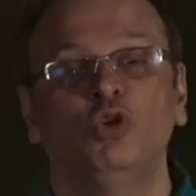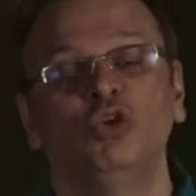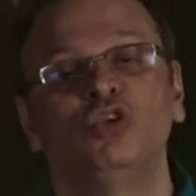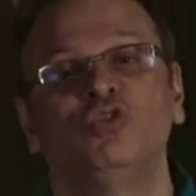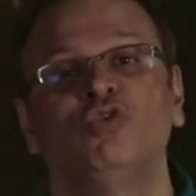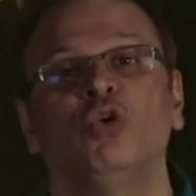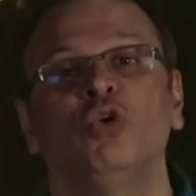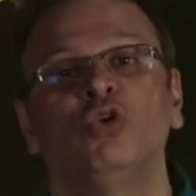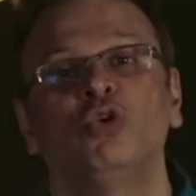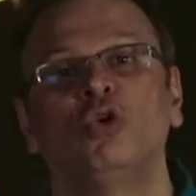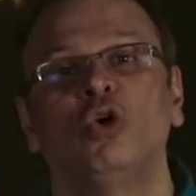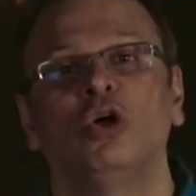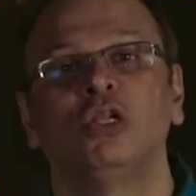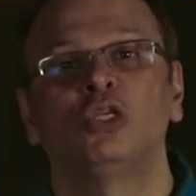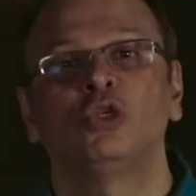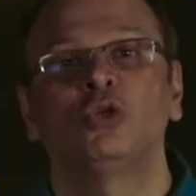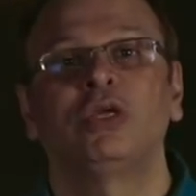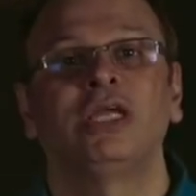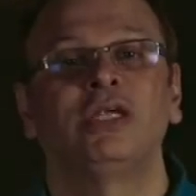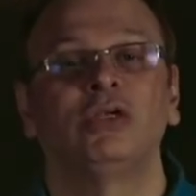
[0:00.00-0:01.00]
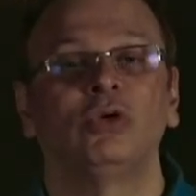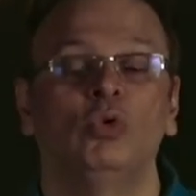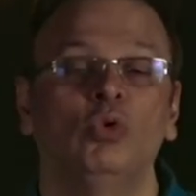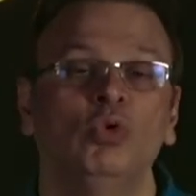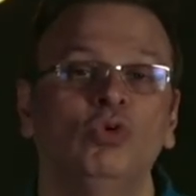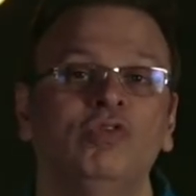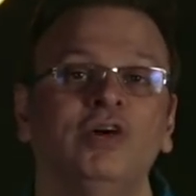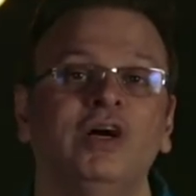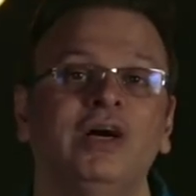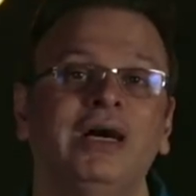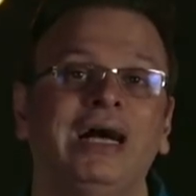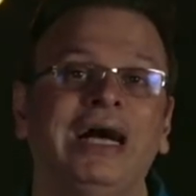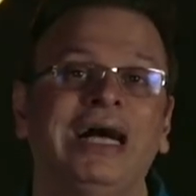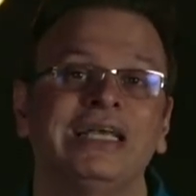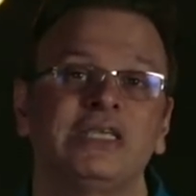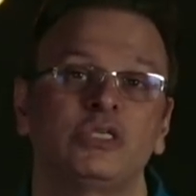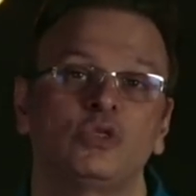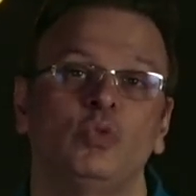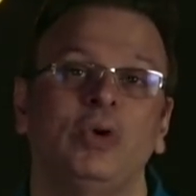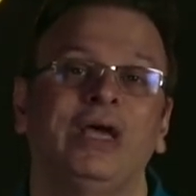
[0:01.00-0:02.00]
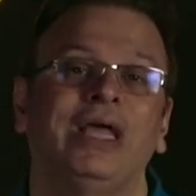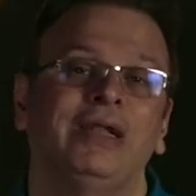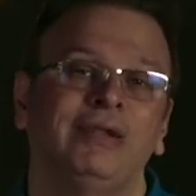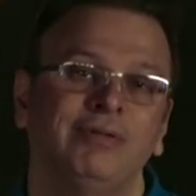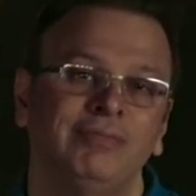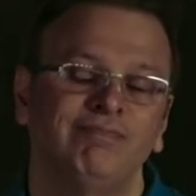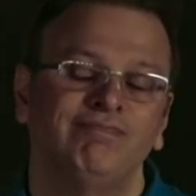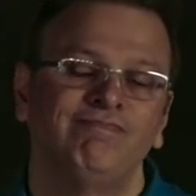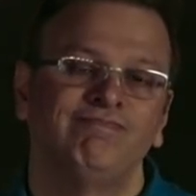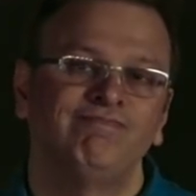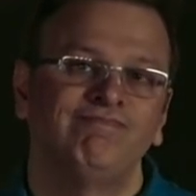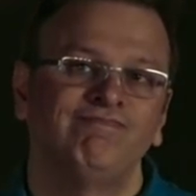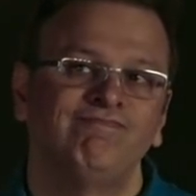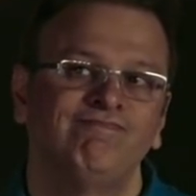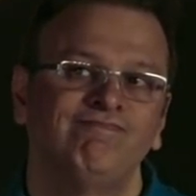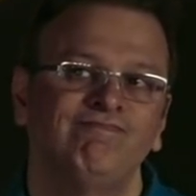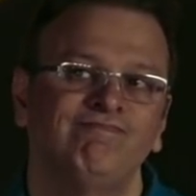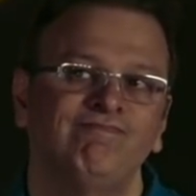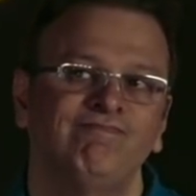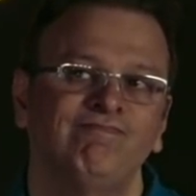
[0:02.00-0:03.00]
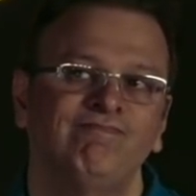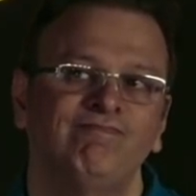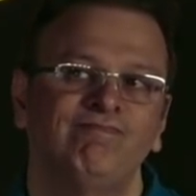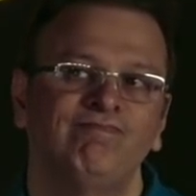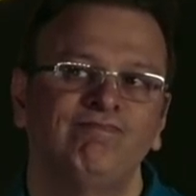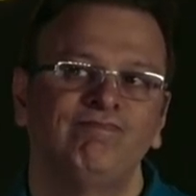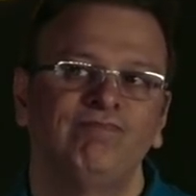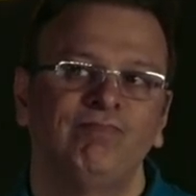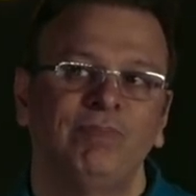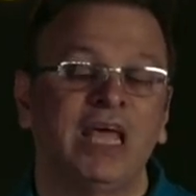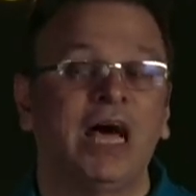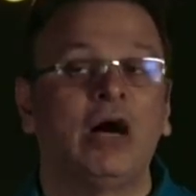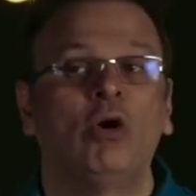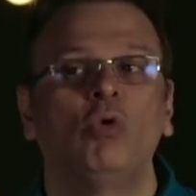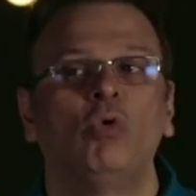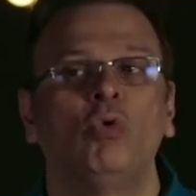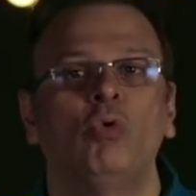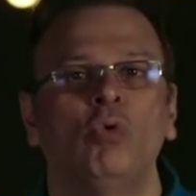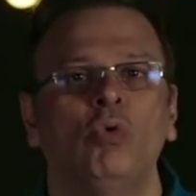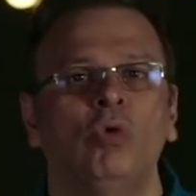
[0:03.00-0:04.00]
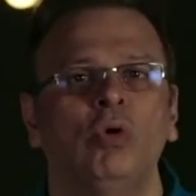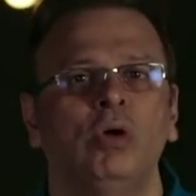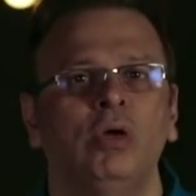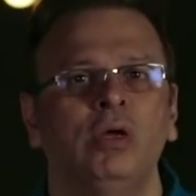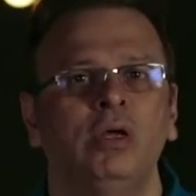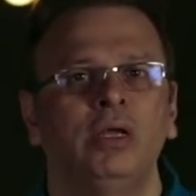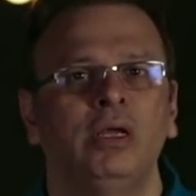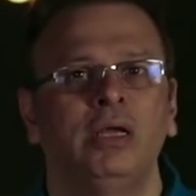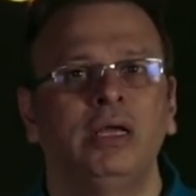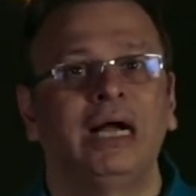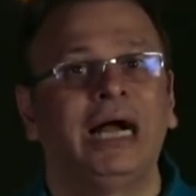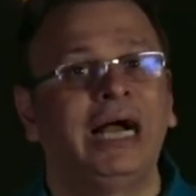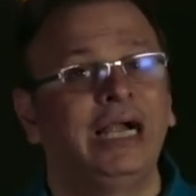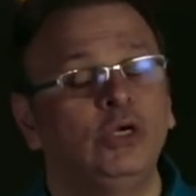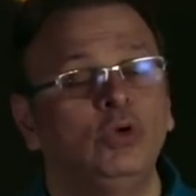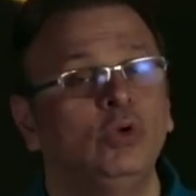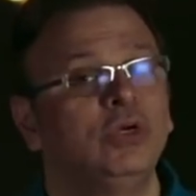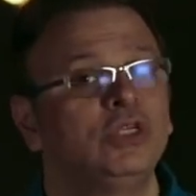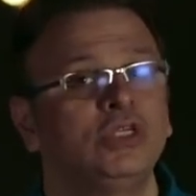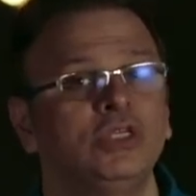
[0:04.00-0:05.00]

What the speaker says: those phone calls to get over as well. Now, I had no